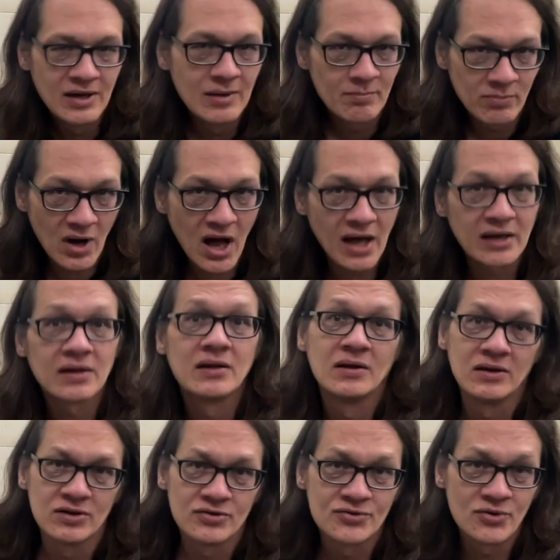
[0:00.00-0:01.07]
But
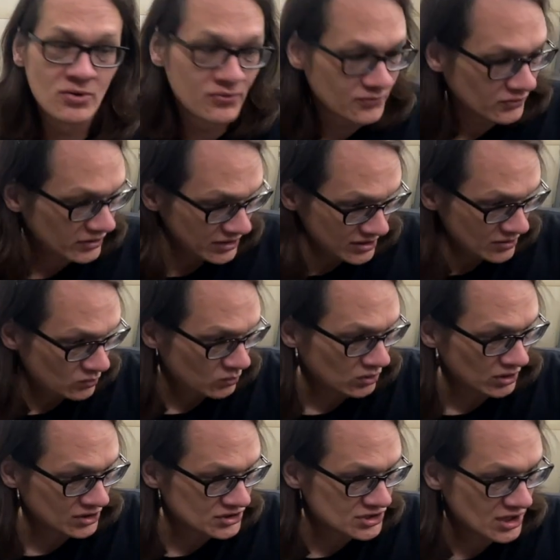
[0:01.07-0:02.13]
truthfully, we'll
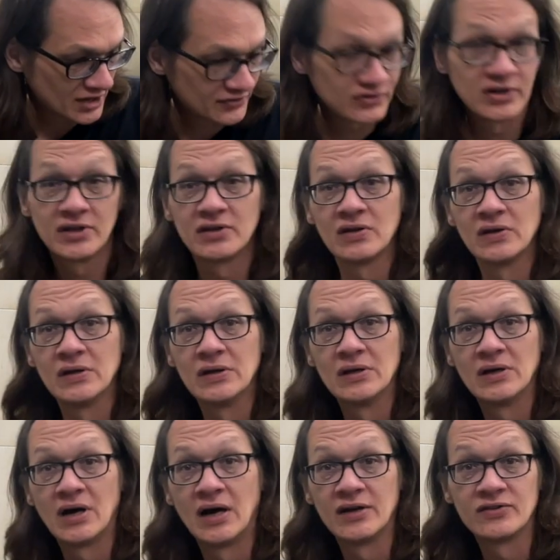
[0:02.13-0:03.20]
adjust it
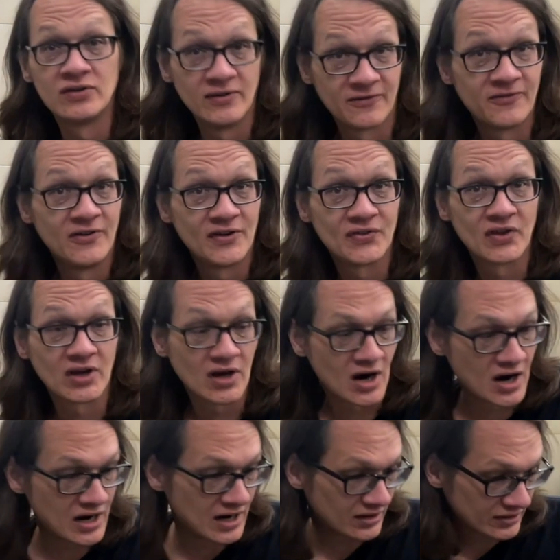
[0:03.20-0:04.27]
to fit the
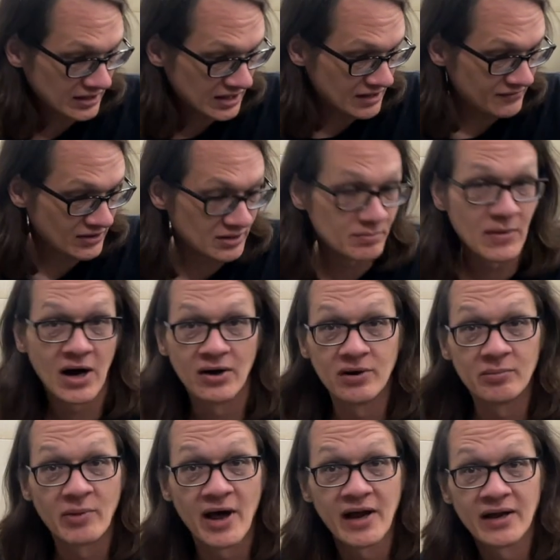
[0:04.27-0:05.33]
car. I'll get everything mounted
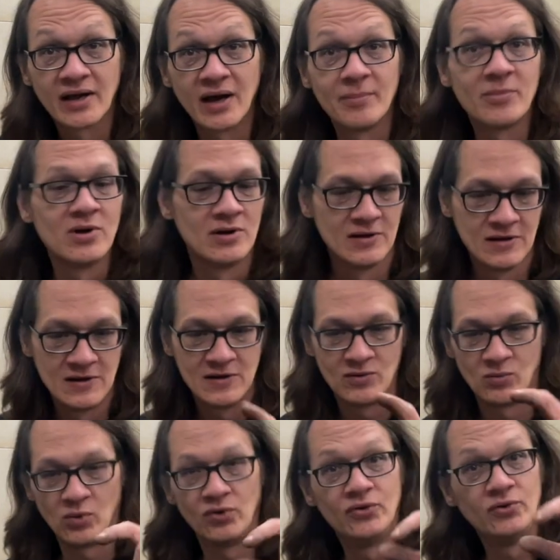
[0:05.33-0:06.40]
back up,
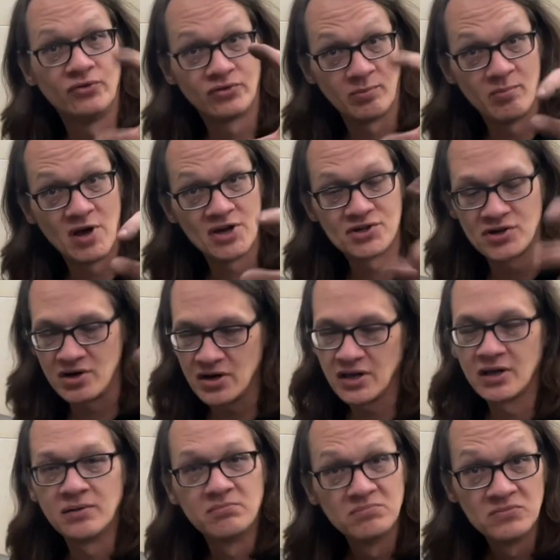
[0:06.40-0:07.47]
we'll do some measuring,
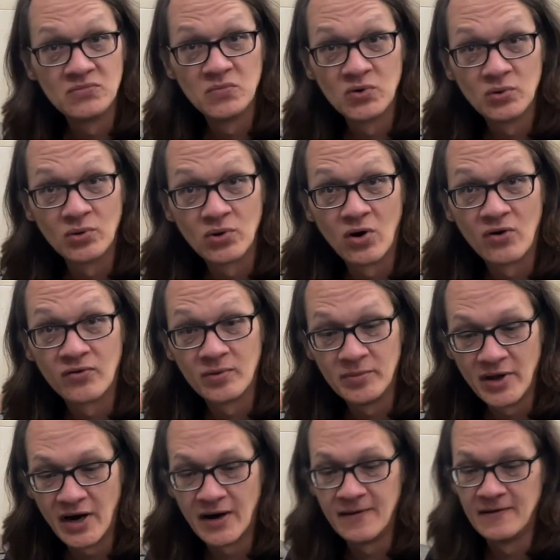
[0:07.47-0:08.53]
and we'll go from
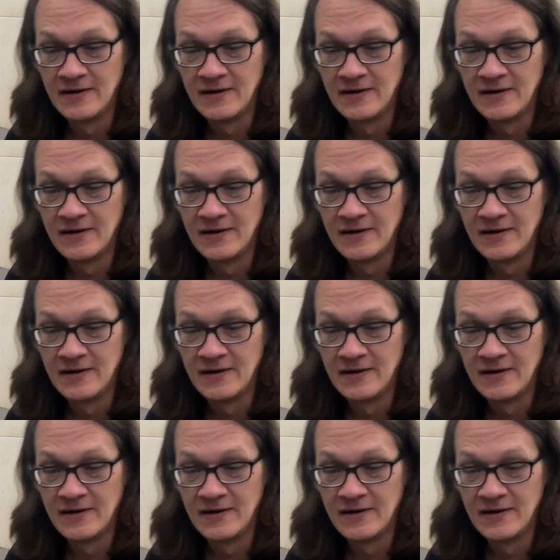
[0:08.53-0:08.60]
there.